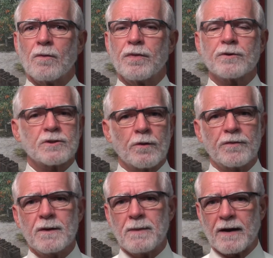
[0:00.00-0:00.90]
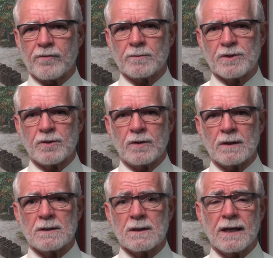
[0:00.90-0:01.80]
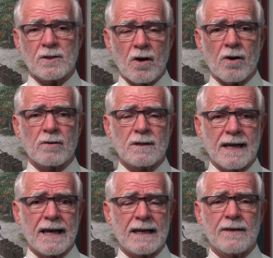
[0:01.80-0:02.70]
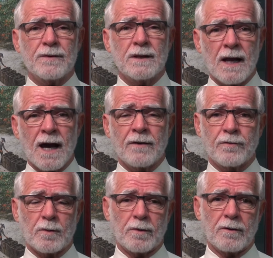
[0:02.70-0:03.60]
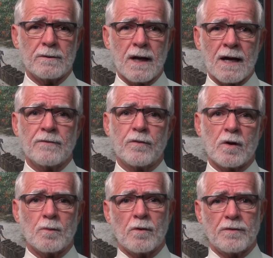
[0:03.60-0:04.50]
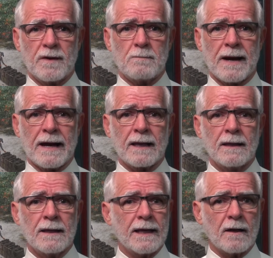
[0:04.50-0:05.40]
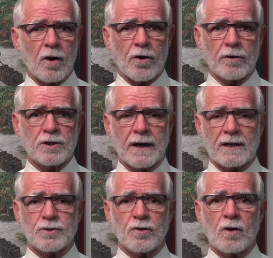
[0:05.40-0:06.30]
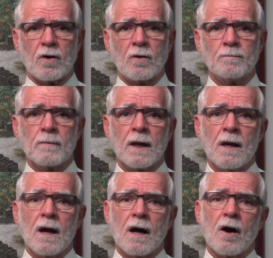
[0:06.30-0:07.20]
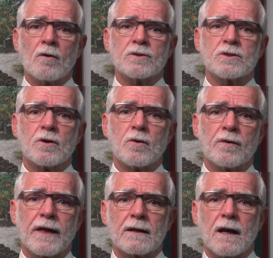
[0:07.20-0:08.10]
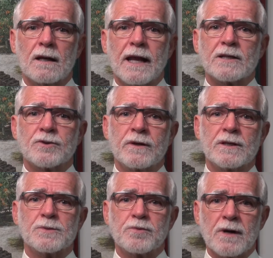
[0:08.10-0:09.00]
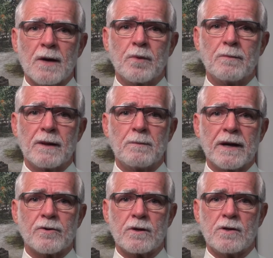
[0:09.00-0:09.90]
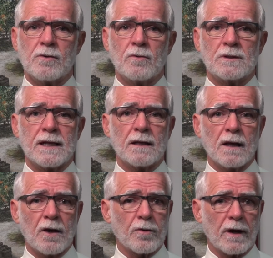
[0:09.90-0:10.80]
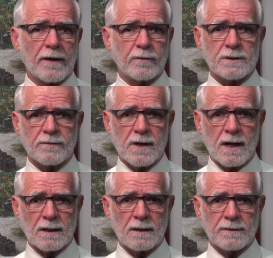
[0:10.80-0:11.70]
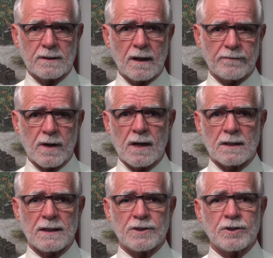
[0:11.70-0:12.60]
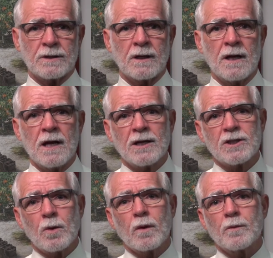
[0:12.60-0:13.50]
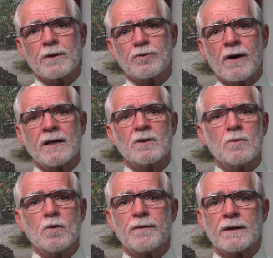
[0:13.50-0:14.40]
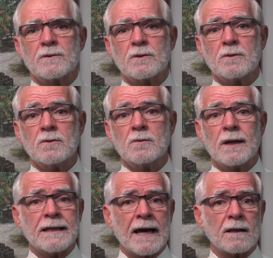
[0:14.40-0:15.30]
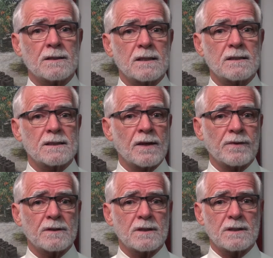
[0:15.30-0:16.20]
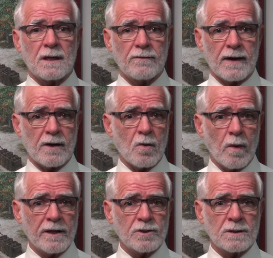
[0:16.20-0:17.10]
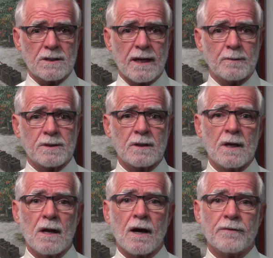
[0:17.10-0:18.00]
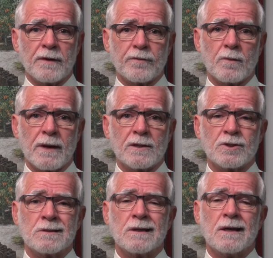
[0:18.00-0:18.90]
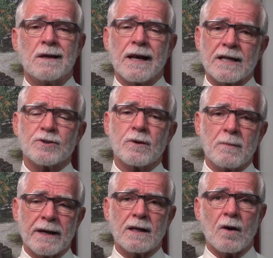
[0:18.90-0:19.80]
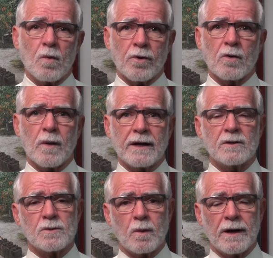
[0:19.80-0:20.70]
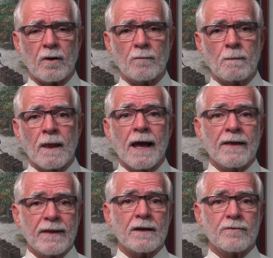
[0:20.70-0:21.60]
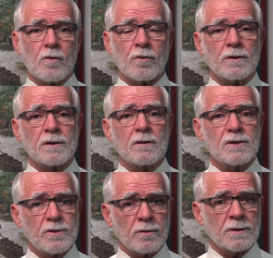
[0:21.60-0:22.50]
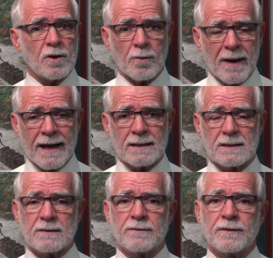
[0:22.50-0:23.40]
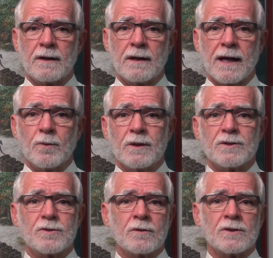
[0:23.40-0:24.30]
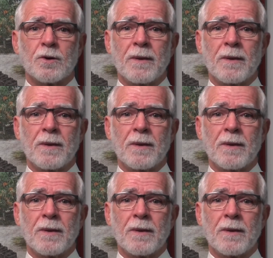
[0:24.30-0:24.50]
There's no feedback from students. It's hard to get even non-formal feedback in a large lecture hall. Also, that lecturing is probably better used in lower levels of cognition. So when we're trying to move into analysis, synthesis, and evaluation types of information, lecturing might not work quite as well. And then, of course, students are passive. And when students are